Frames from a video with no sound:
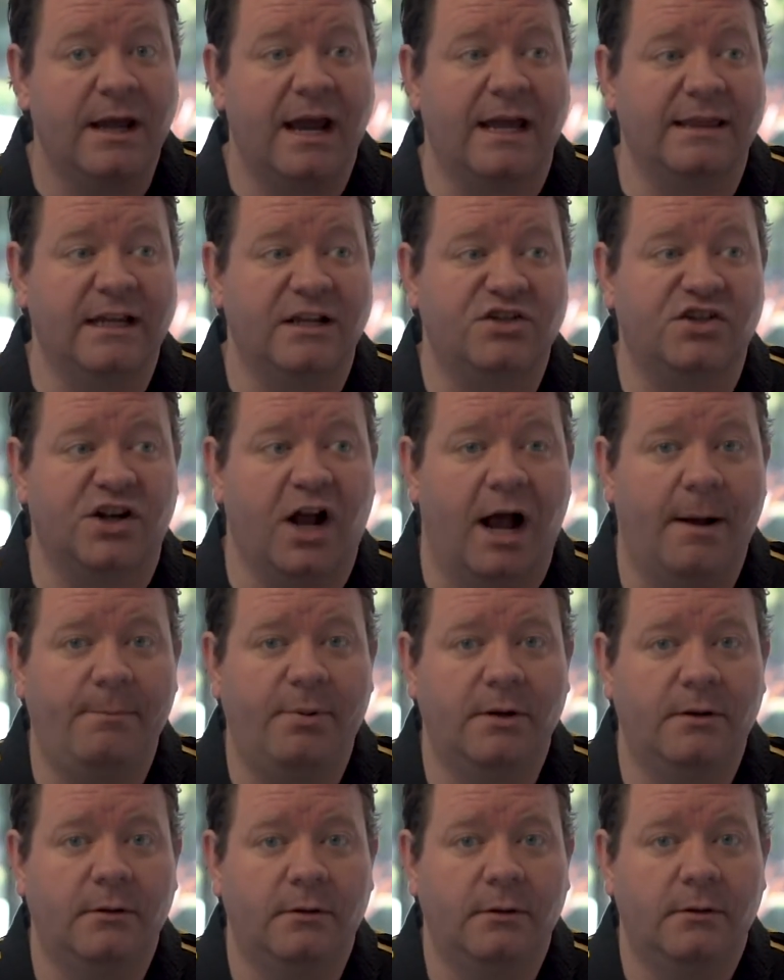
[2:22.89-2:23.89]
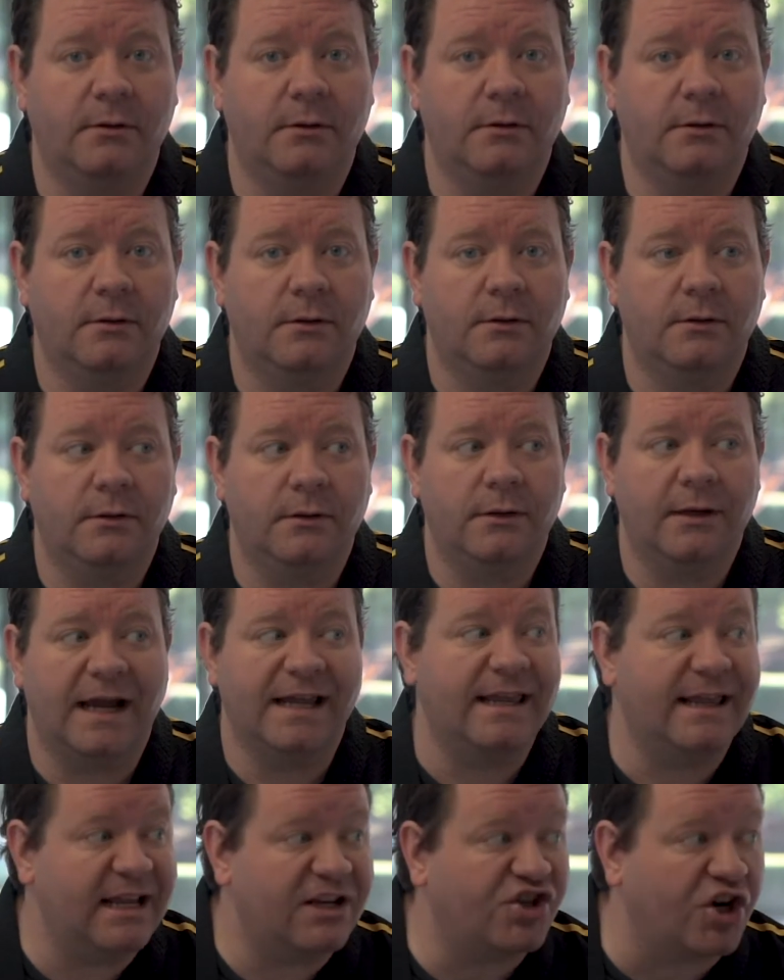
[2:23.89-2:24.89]
And they'd stop,
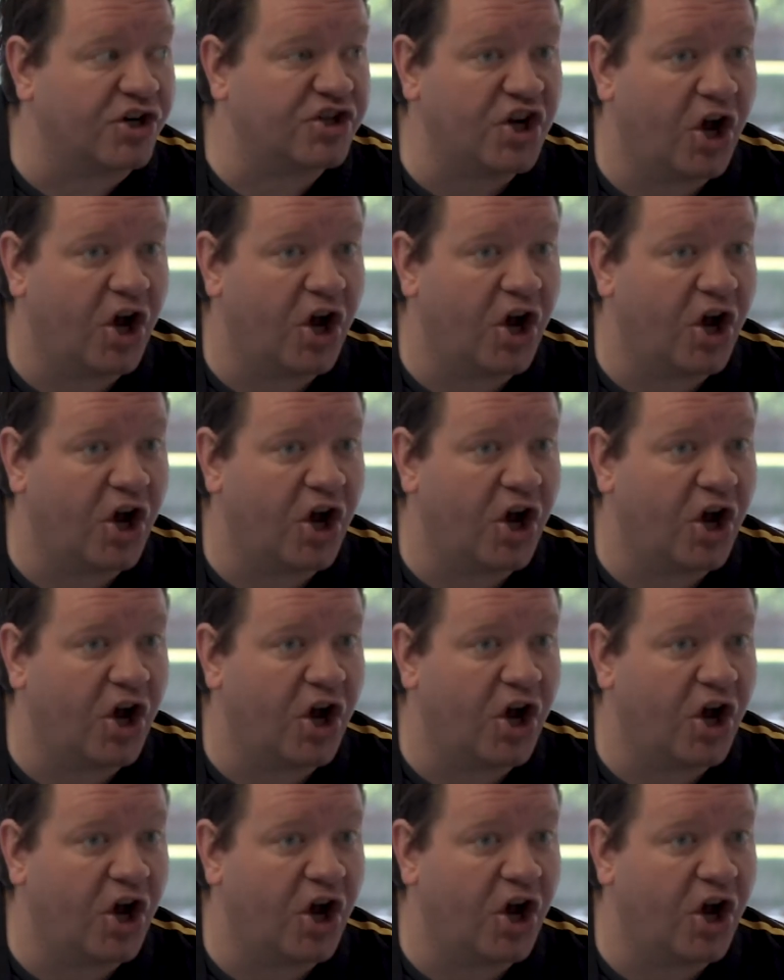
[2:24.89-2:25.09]
and then they start